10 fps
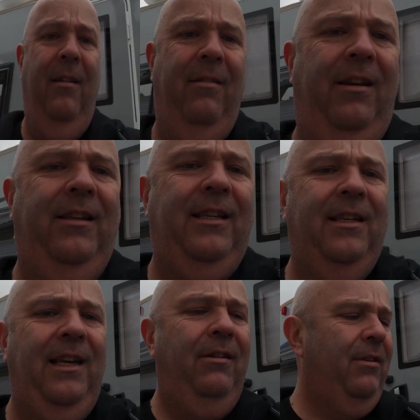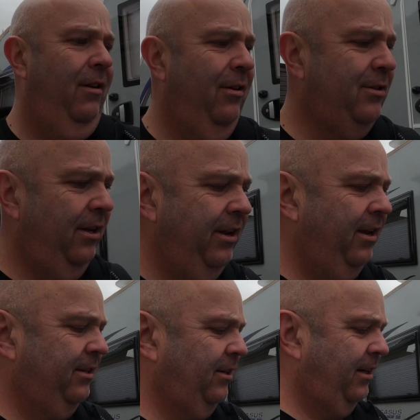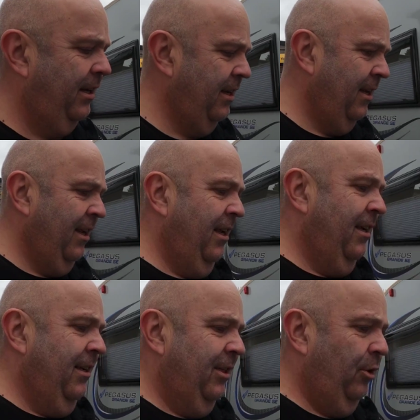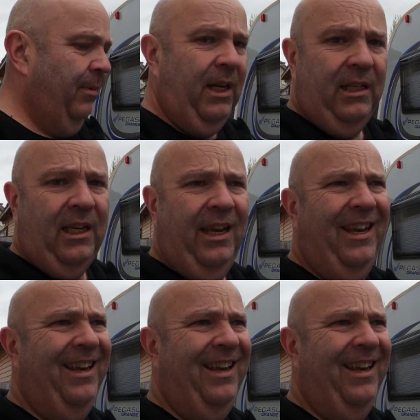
Right, it says the alco lock's on. It took 2 minutes.